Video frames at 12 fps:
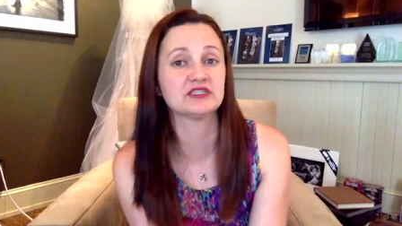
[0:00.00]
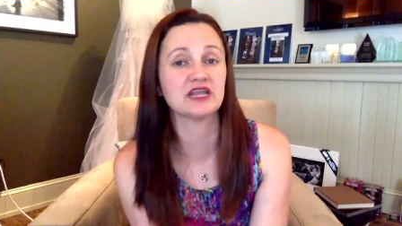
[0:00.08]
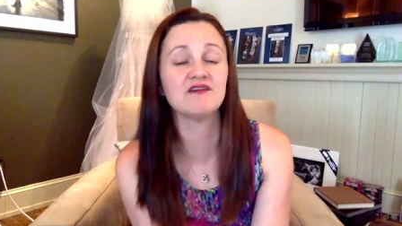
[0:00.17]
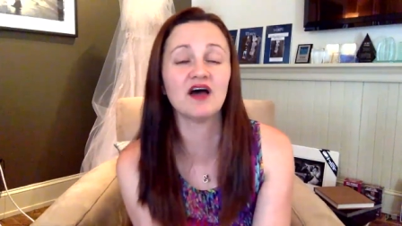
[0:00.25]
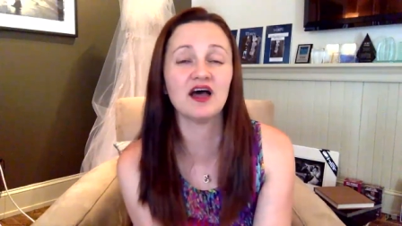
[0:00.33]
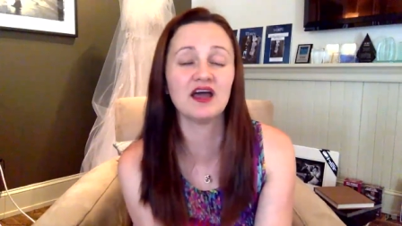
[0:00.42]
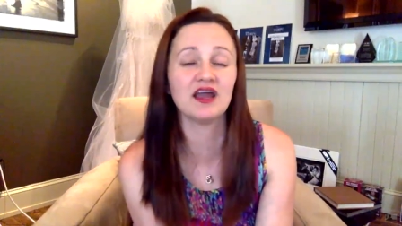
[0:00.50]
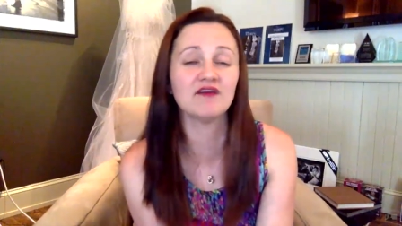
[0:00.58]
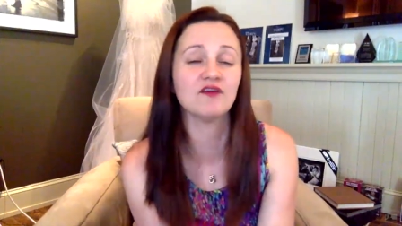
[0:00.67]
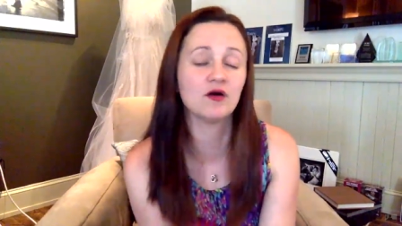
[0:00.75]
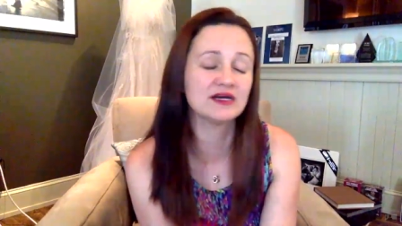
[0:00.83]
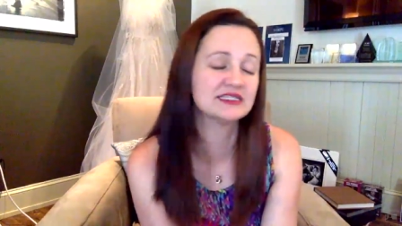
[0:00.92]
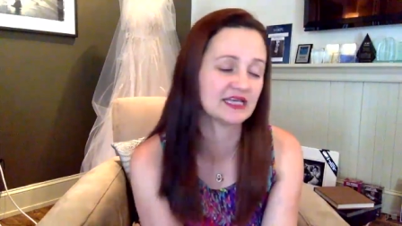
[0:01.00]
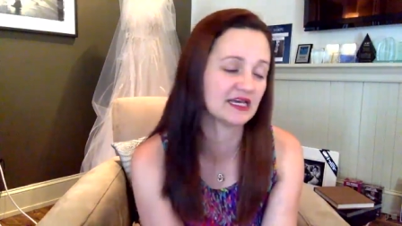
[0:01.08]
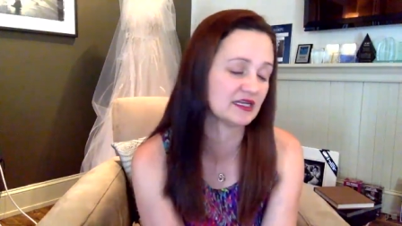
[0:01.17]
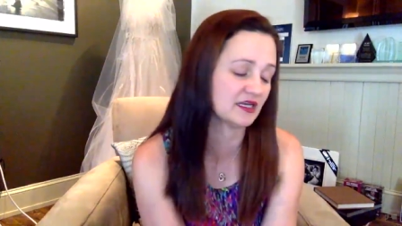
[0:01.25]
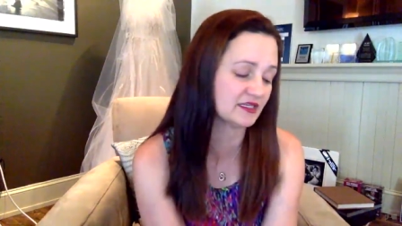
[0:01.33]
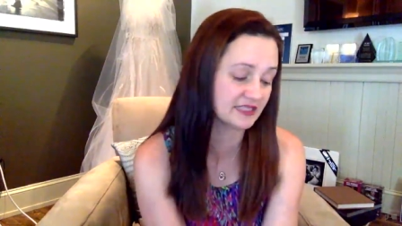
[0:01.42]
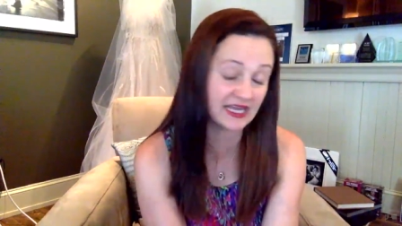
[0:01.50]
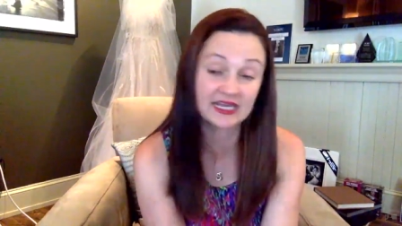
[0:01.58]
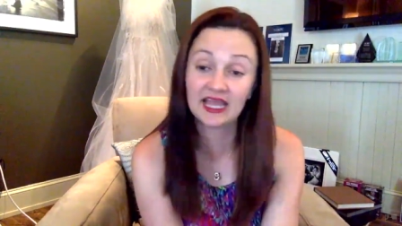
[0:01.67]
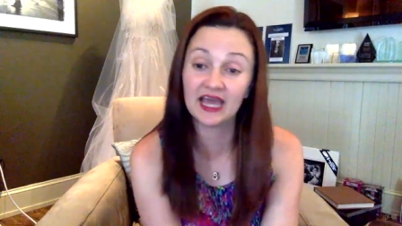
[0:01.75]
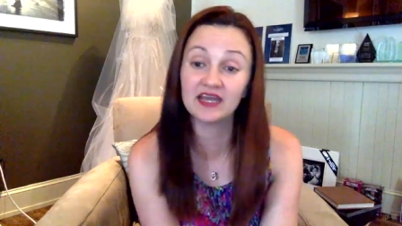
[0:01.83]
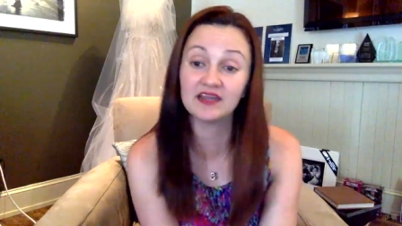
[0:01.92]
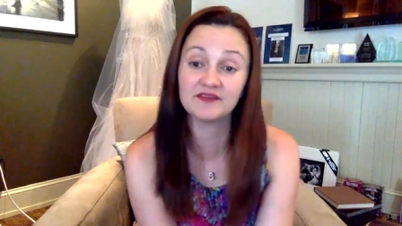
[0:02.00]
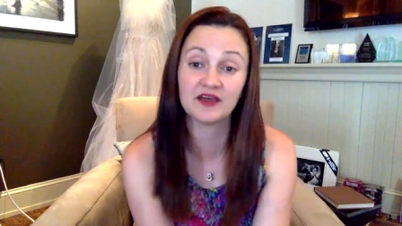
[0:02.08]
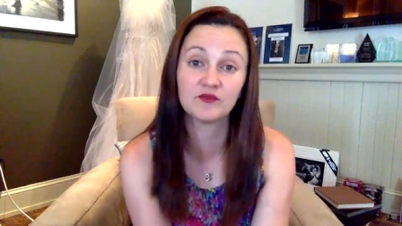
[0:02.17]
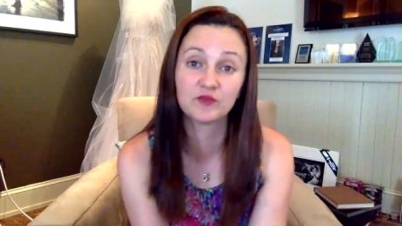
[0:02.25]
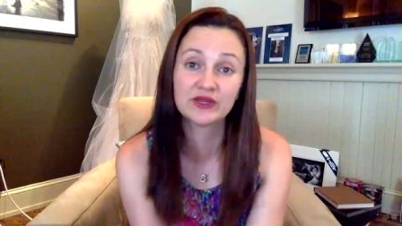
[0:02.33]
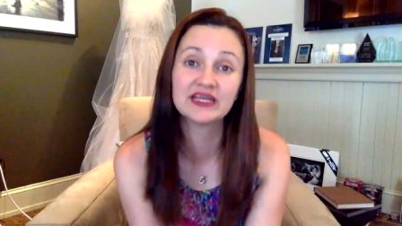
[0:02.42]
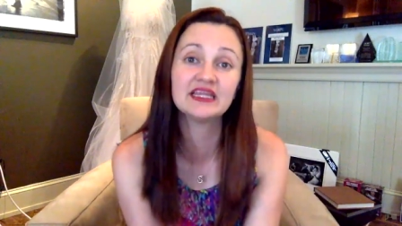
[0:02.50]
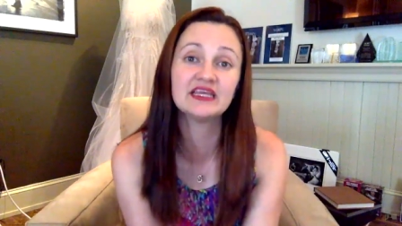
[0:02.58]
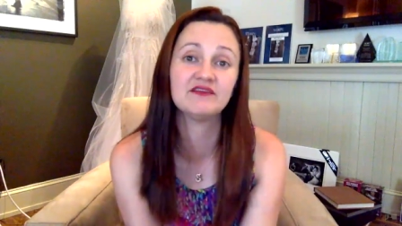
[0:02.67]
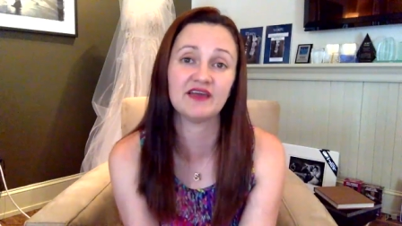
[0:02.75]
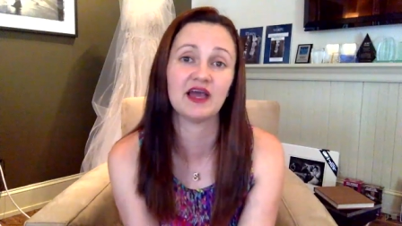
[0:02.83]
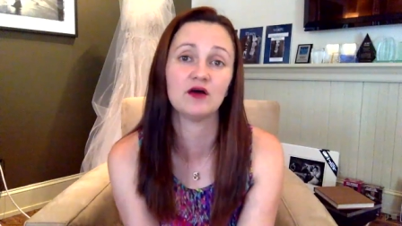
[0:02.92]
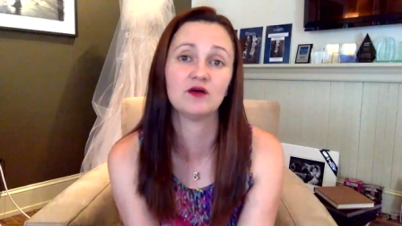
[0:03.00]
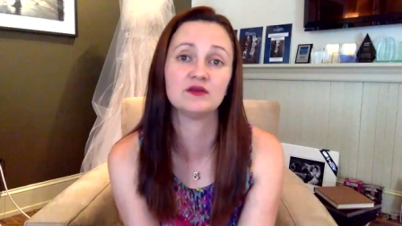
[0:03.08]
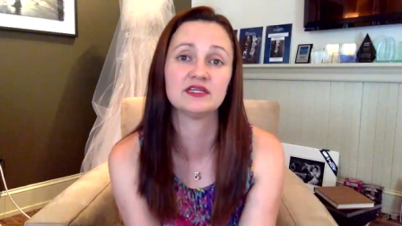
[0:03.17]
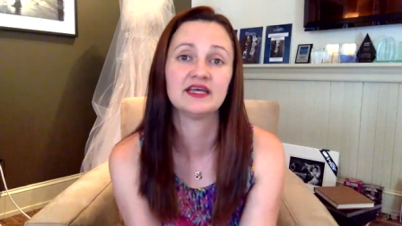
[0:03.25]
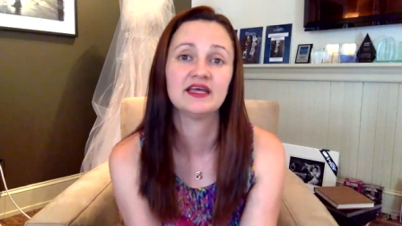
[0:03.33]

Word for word: And I've, and I've always said, and I'll say it again, if I really found